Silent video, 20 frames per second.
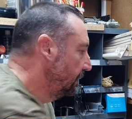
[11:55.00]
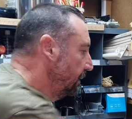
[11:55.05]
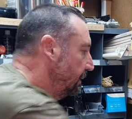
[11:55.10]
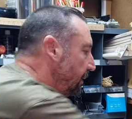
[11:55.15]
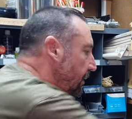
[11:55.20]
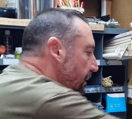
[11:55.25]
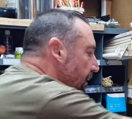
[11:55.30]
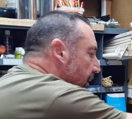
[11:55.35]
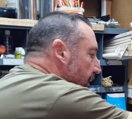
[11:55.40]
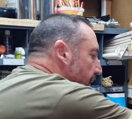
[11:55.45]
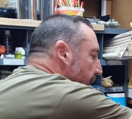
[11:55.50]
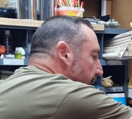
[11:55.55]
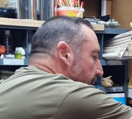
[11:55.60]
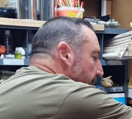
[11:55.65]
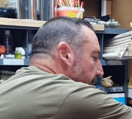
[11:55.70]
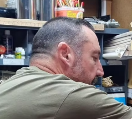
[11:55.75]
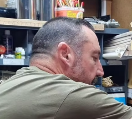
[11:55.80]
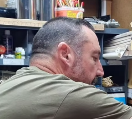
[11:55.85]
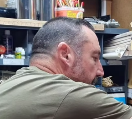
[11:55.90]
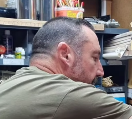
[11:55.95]

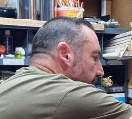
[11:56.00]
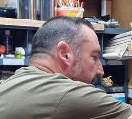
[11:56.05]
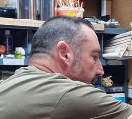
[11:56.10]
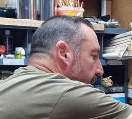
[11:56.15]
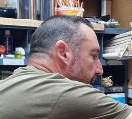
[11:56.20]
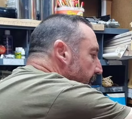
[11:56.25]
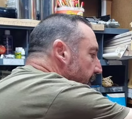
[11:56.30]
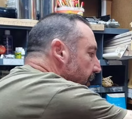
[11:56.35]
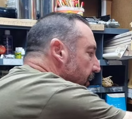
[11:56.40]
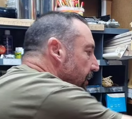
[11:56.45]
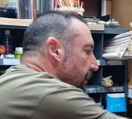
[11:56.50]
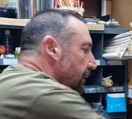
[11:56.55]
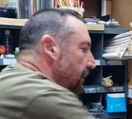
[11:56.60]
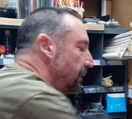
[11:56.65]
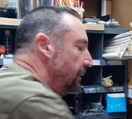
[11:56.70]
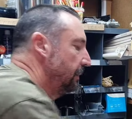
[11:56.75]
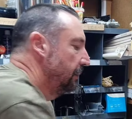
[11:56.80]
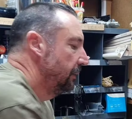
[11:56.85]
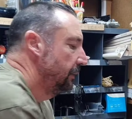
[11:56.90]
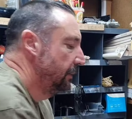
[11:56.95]

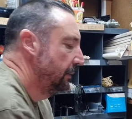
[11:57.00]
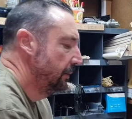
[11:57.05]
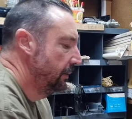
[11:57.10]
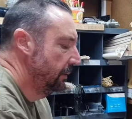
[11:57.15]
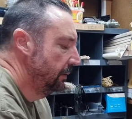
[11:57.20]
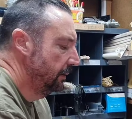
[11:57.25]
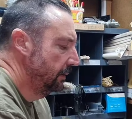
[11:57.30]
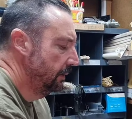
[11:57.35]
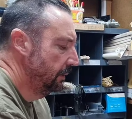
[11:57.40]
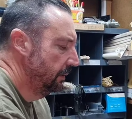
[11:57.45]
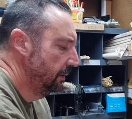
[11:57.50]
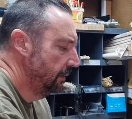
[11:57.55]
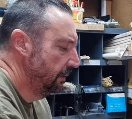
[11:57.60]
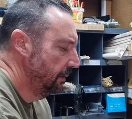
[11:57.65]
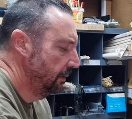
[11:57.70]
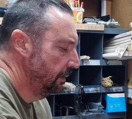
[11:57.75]
(silence)